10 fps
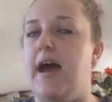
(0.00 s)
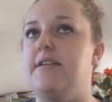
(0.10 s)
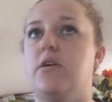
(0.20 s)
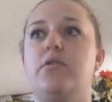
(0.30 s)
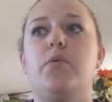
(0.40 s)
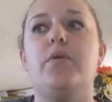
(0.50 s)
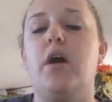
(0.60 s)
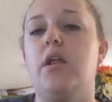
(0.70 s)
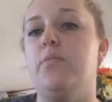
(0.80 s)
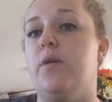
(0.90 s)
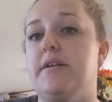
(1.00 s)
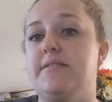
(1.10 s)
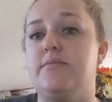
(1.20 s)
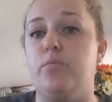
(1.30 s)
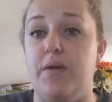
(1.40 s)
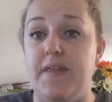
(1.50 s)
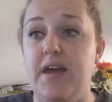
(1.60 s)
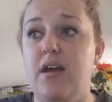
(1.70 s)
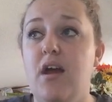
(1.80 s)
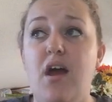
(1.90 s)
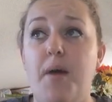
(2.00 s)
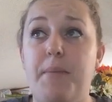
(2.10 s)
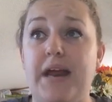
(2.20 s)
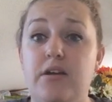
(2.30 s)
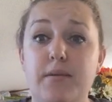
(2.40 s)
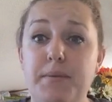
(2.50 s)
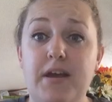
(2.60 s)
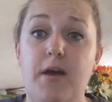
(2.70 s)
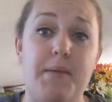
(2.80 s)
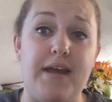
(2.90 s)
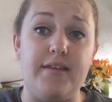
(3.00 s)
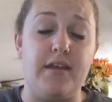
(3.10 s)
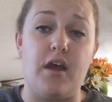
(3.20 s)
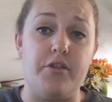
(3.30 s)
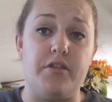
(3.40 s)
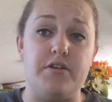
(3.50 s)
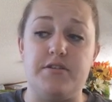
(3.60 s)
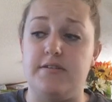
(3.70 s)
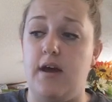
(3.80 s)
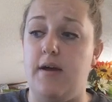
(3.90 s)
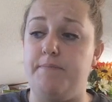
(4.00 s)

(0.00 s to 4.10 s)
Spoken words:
I don't know what all it was with it, but I couldn't pick up anything other than just,